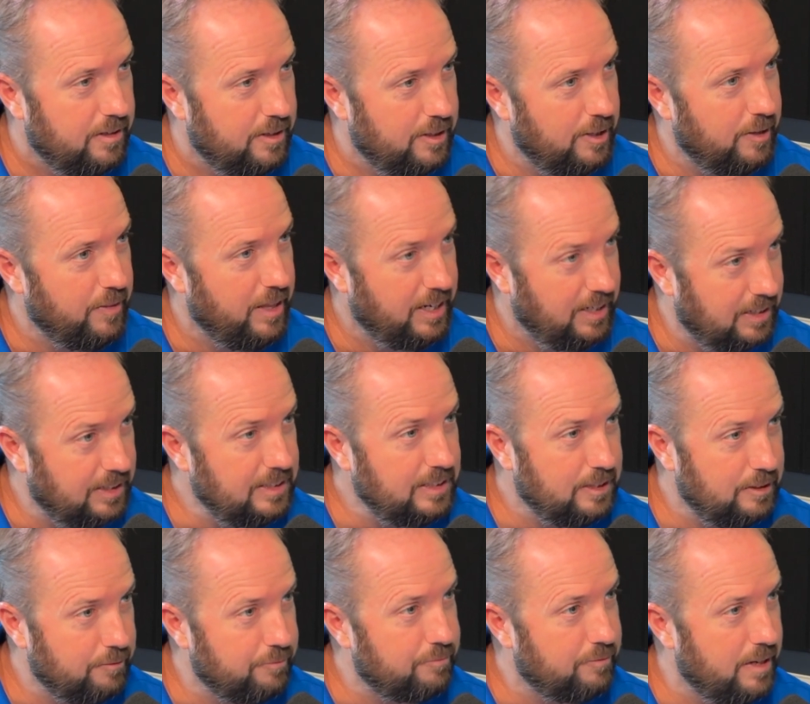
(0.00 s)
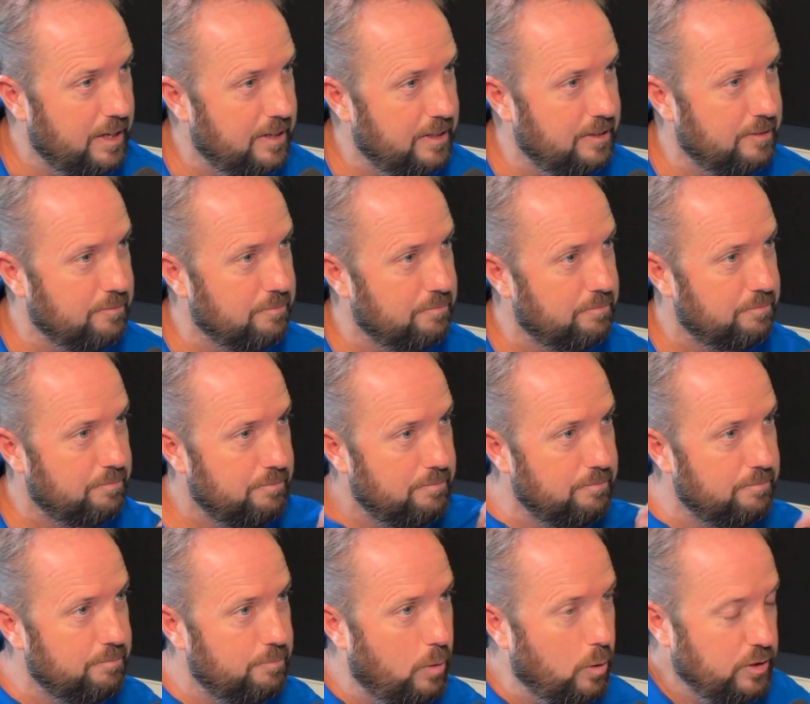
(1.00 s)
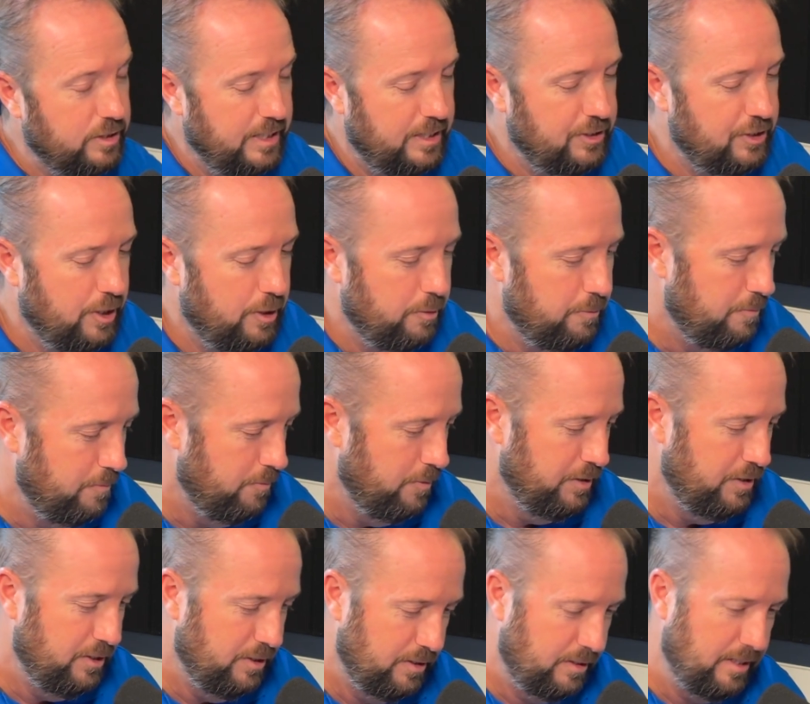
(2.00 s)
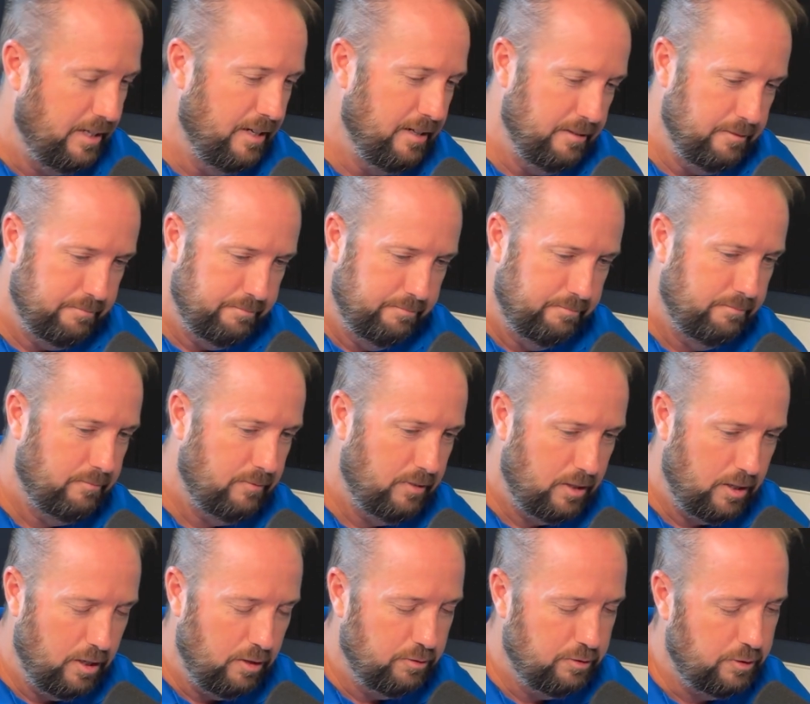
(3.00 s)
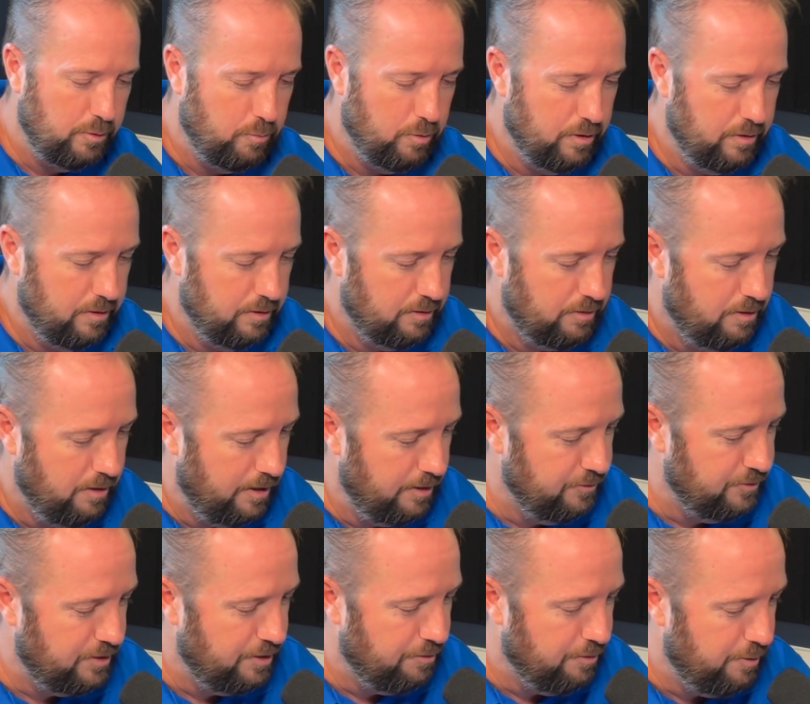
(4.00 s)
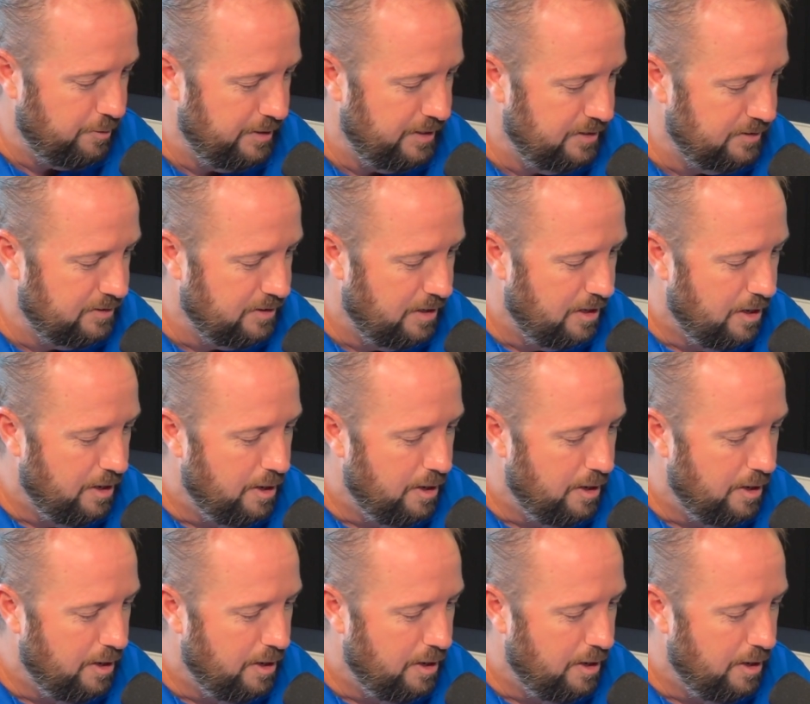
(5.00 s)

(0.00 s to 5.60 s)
Uh, they live down in Port St. Joe, which is kind of close to where the ground zero is.